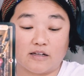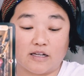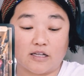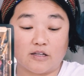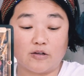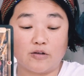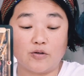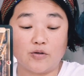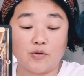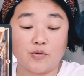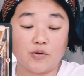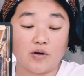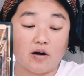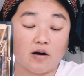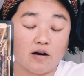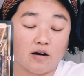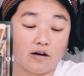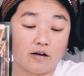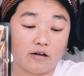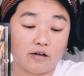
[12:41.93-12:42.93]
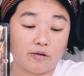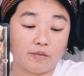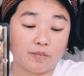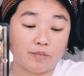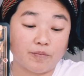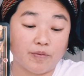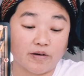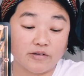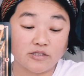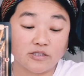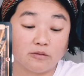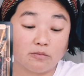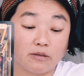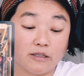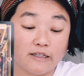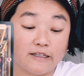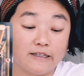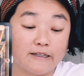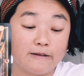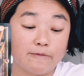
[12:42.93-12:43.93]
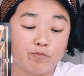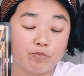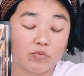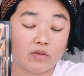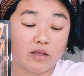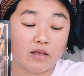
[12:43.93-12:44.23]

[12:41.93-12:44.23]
like you are possibly,